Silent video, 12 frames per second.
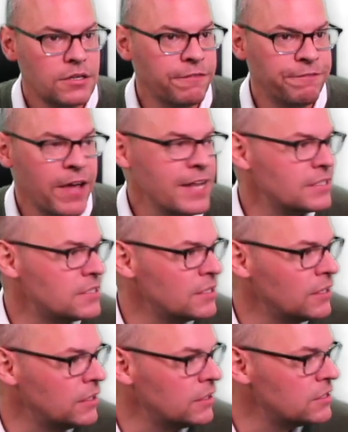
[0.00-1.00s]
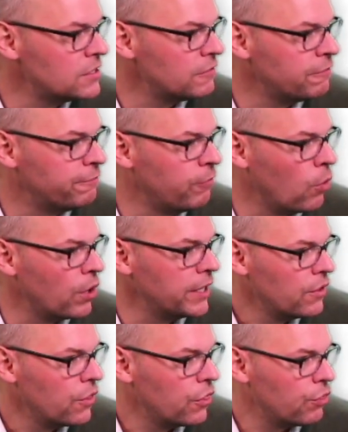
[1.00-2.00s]
Defense is
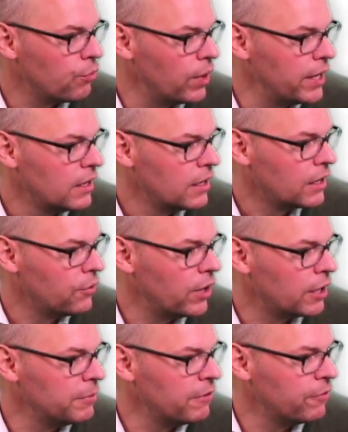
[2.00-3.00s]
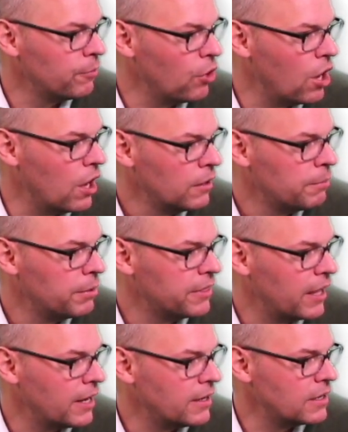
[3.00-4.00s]
43. Correct me if I'm wrong, but
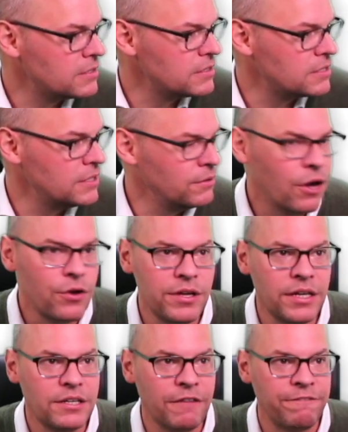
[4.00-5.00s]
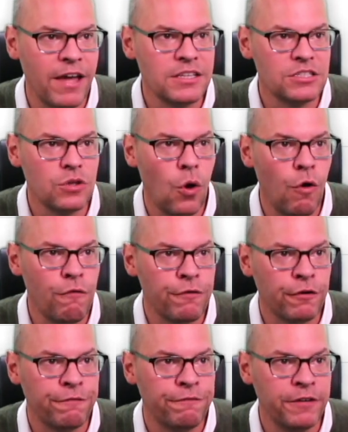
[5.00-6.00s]
that doesn't seem, no, you need defense
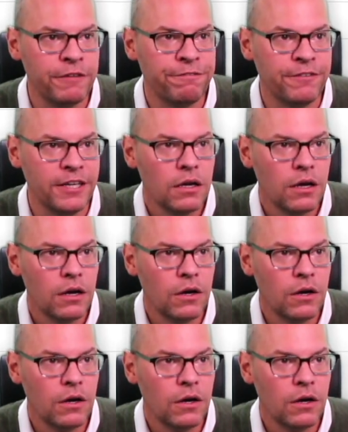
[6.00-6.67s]
over 50.